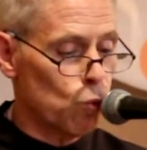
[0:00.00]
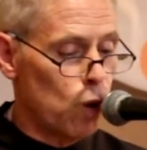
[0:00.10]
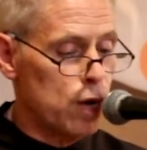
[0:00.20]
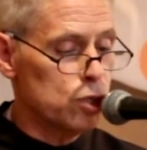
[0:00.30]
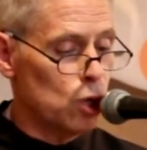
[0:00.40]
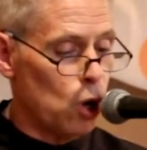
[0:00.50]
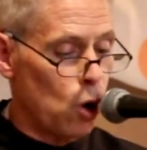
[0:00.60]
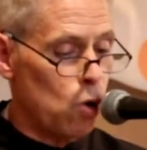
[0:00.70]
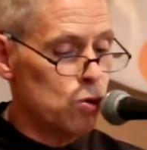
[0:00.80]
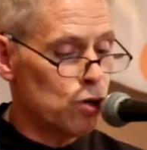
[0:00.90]
one's
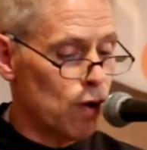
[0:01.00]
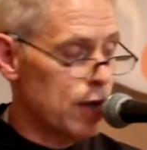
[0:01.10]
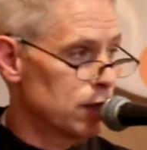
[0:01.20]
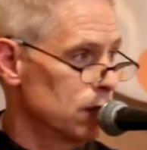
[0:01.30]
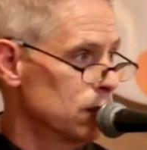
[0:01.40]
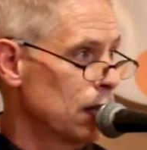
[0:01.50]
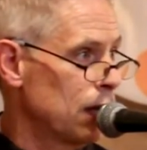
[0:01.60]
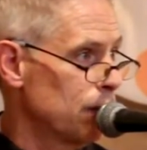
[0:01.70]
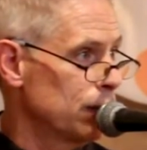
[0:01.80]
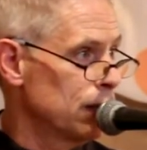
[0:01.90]
own crises and
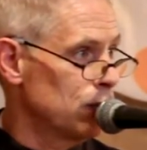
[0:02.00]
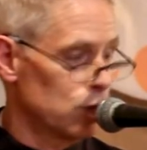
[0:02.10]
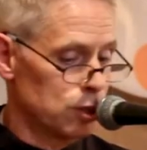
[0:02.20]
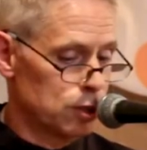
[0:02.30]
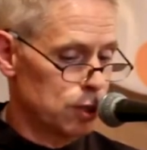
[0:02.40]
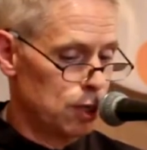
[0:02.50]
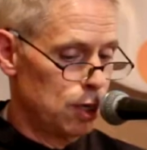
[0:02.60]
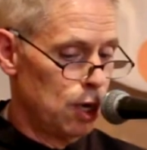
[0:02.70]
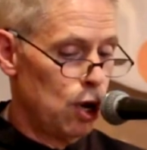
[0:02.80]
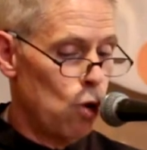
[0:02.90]
limitations,
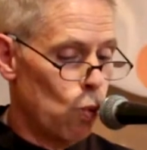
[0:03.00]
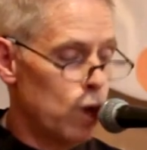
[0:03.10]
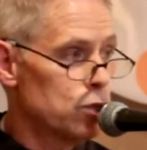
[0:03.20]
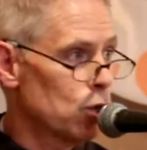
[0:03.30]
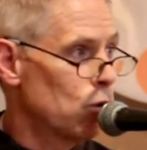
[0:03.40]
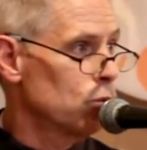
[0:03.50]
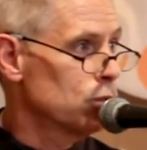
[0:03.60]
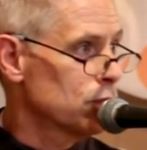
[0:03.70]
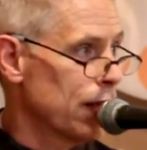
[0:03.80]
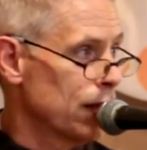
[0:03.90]
one's own
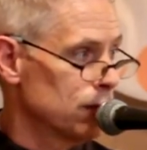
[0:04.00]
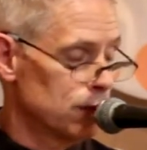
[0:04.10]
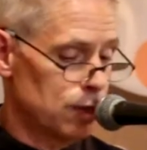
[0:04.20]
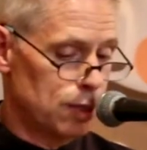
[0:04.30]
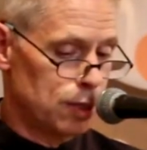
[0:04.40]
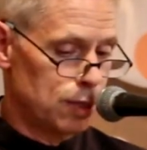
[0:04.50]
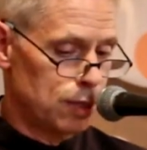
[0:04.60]
sins.